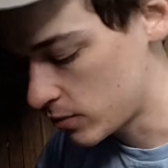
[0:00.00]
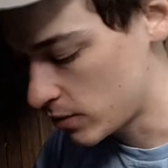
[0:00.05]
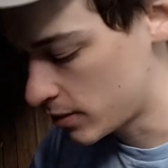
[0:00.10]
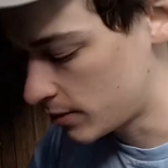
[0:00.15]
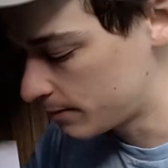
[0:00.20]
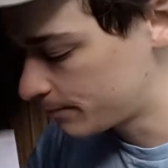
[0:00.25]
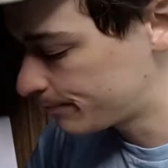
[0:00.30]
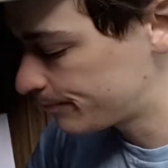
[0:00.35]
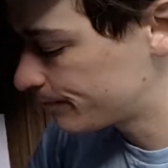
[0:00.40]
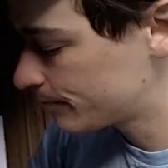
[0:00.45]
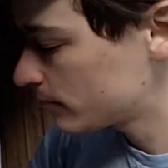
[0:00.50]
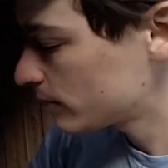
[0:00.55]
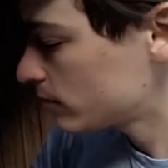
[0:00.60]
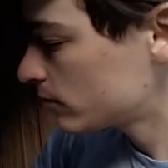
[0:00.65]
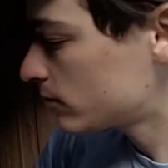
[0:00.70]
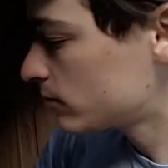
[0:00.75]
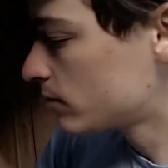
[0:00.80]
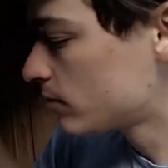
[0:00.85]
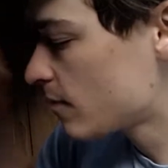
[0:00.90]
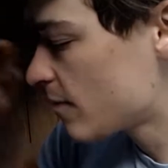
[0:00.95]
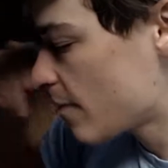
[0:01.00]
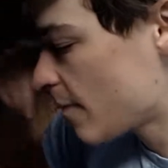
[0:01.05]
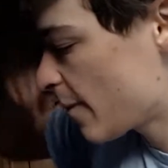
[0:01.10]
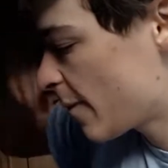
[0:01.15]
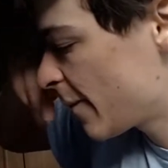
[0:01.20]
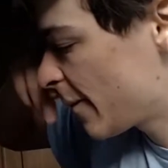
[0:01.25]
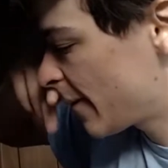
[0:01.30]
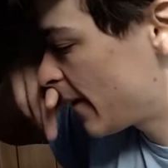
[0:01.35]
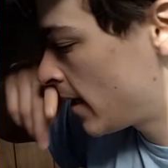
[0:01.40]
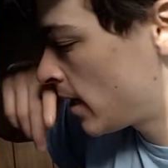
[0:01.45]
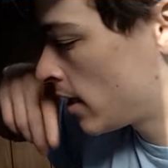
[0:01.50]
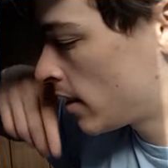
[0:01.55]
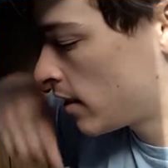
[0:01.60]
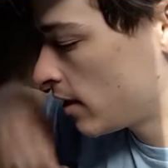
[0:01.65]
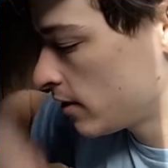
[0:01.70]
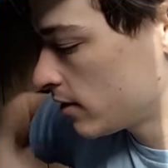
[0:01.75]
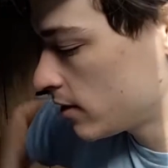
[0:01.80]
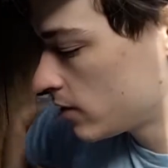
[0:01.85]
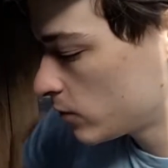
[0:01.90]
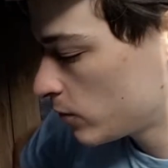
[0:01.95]
one, I
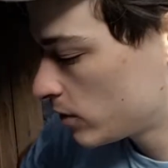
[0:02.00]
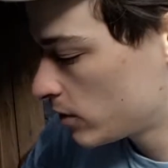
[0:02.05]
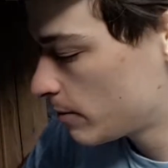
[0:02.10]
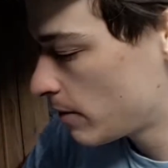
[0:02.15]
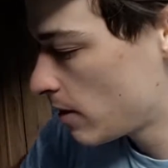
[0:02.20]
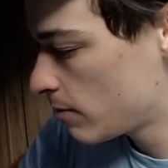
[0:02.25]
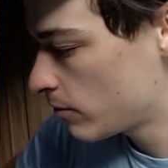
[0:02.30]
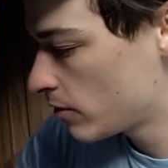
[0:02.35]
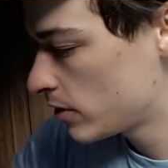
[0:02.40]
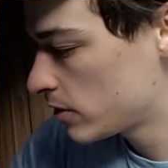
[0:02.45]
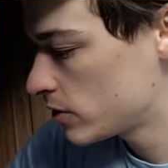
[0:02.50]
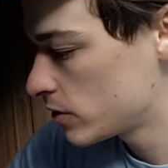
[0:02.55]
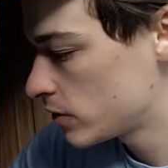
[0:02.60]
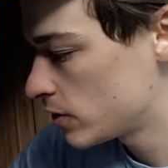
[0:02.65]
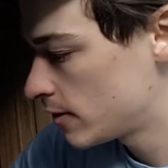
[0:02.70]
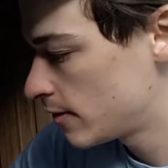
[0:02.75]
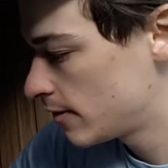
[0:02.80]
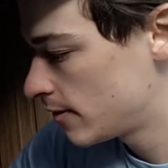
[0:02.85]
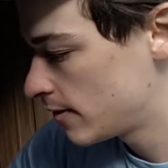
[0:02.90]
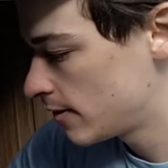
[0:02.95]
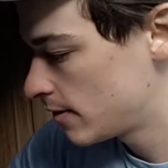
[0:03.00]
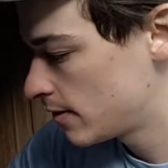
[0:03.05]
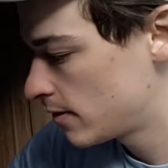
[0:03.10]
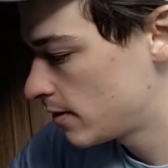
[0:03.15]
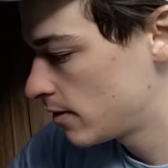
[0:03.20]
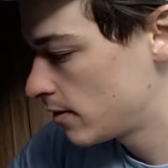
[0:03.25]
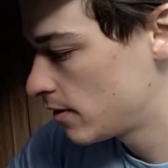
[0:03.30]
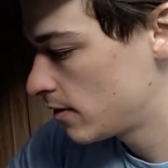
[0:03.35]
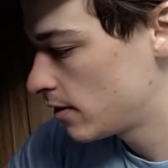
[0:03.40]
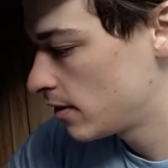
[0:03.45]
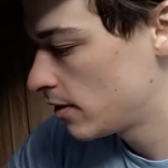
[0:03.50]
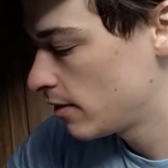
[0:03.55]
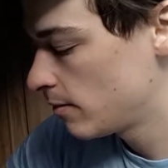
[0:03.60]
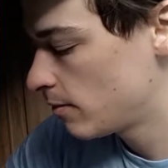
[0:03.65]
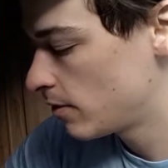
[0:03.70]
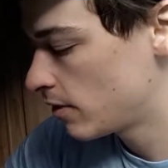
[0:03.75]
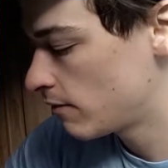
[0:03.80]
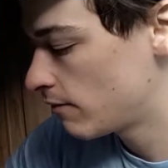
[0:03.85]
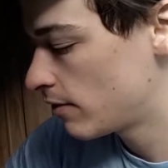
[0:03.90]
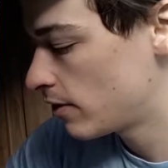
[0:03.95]
think this one's paintbrush
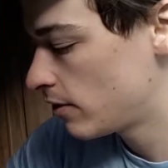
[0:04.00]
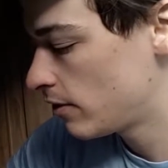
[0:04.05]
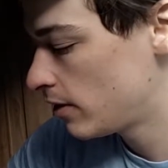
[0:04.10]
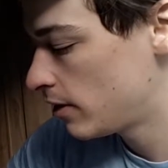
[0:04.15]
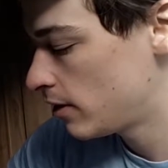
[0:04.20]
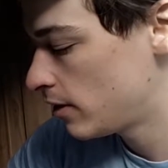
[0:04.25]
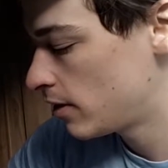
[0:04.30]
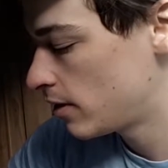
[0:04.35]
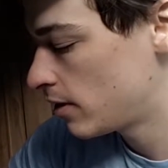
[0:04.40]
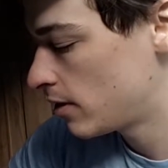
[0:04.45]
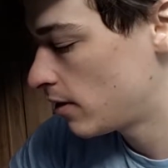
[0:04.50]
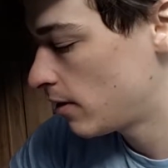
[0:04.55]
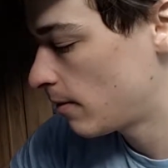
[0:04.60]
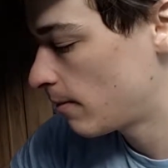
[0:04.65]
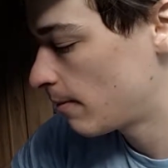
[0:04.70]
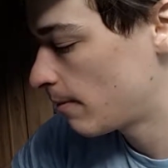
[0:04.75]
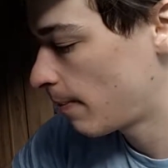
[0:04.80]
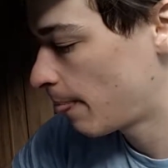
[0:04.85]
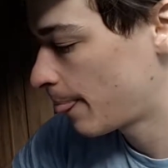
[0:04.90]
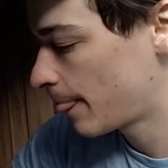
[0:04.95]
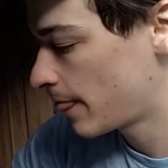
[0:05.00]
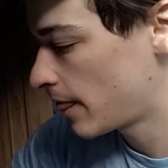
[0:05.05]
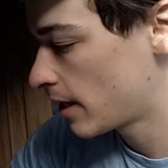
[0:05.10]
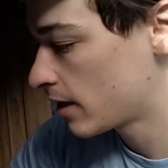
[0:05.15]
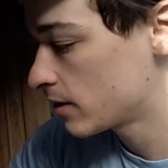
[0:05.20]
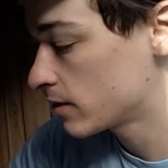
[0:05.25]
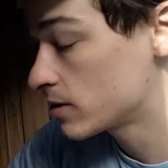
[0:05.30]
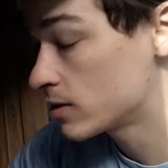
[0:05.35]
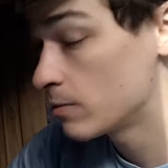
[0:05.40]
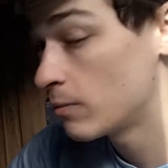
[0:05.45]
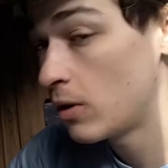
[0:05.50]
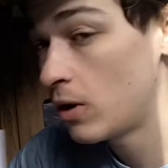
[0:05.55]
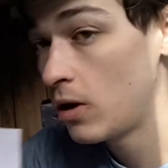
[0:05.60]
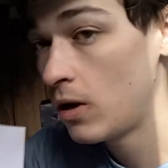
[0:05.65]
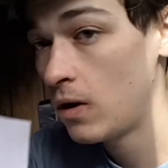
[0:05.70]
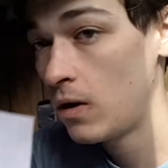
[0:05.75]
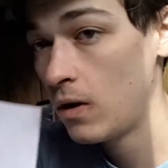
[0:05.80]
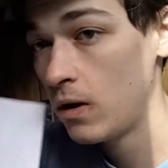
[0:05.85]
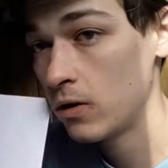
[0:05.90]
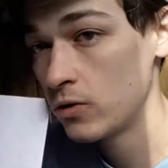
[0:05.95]
with very, like a
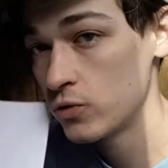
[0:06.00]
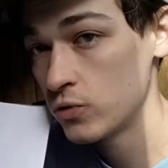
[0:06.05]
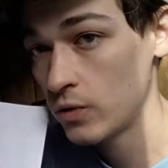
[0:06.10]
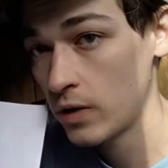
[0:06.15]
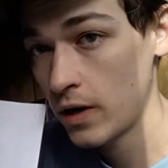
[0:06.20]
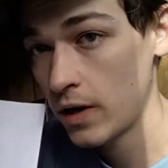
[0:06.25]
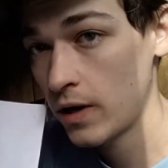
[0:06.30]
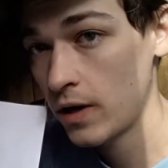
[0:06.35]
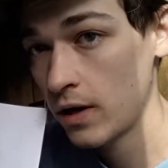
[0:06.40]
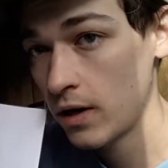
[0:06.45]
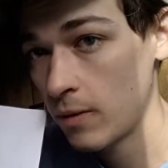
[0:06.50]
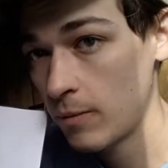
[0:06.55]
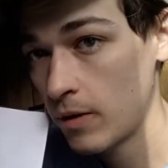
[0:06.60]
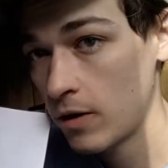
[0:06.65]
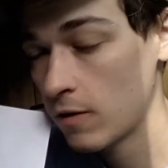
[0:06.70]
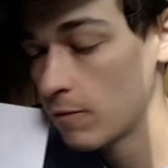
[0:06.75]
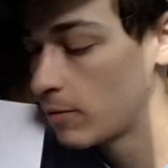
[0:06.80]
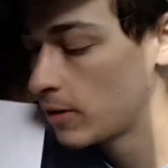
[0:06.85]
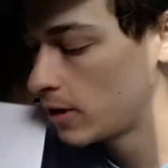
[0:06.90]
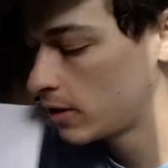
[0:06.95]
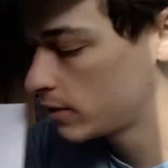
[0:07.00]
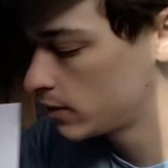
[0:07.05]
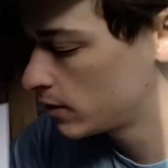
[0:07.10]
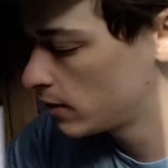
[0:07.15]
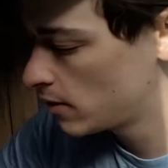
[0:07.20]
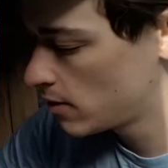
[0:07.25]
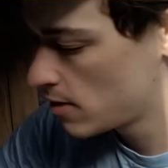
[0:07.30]
small, dry amount of paint.